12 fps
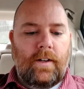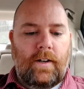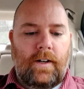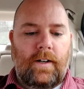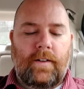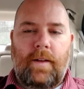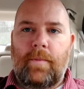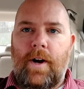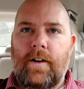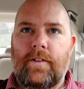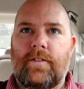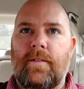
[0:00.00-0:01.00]
Uh, they
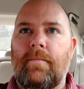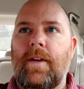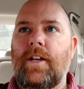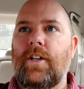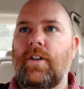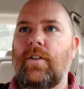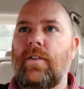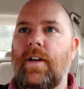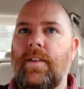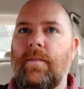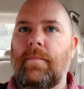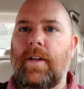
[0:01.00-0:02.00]
brought us the menu,
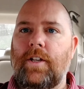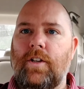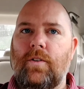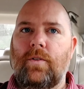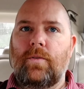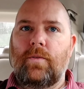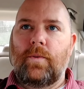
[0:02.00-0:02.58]
and the menu